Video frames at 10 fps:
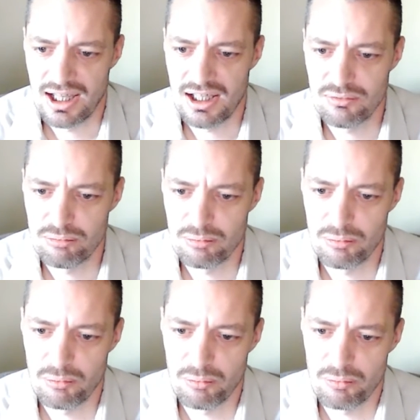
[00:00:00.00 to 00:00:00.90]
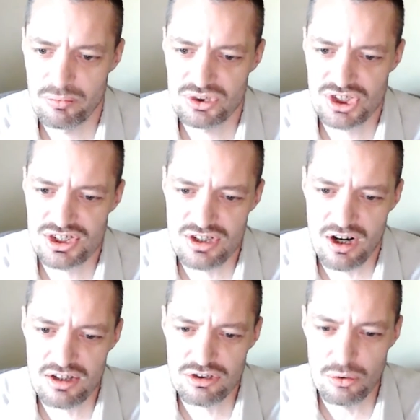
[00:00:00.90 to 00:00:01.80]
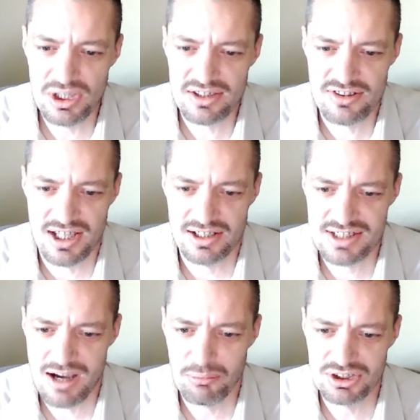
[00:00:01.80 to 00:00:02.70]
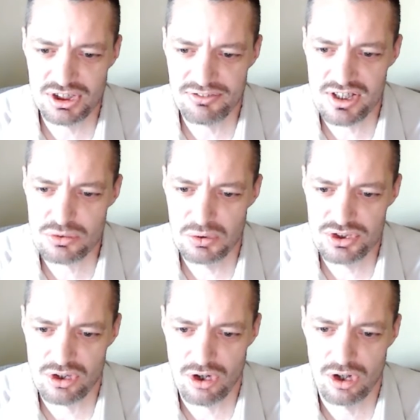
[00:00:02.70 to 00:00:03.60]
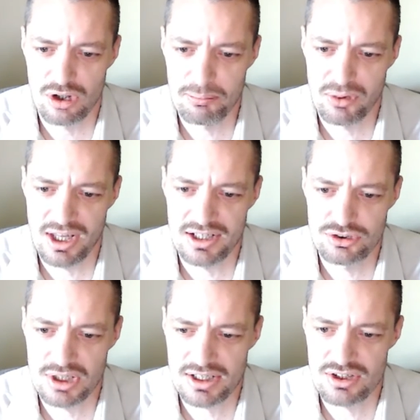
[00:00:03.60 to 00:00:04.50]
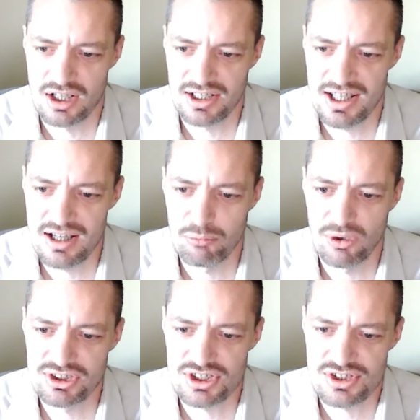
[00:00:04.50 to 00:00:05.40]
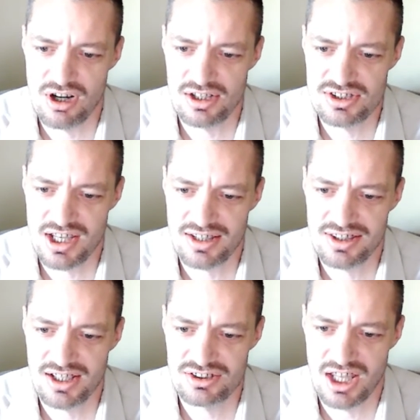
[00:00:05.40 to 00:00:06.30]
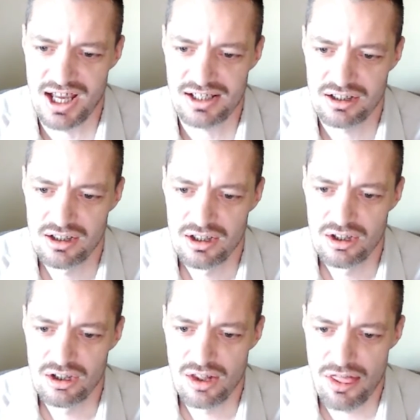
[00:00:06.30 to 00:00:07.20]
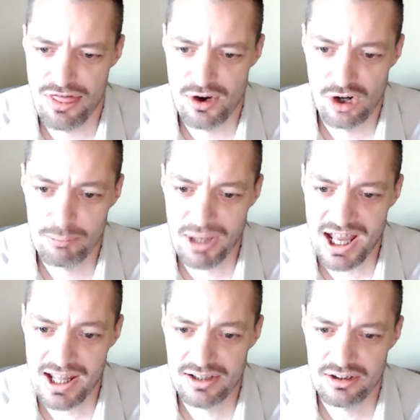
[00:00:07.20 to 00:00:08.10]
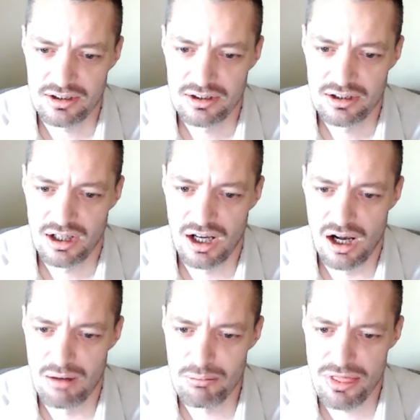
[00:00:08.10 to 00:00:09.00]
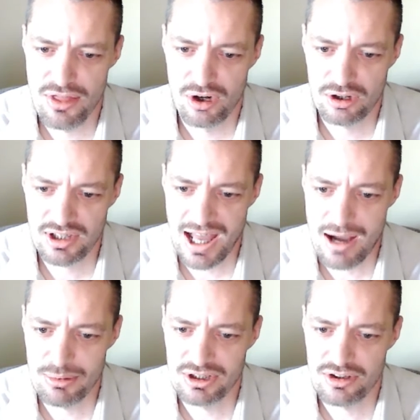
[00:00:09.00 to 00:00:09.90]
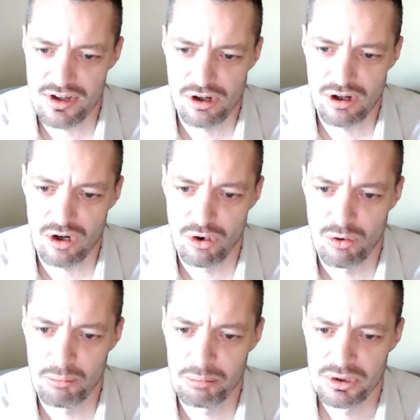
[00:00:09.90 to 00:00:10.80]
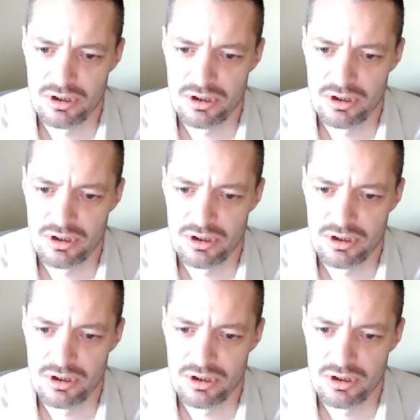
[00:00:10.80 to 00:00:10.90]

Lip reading: And she started doing things. How much of this was her playing tricks on him when she started saying things like their bed, their cabin, their home,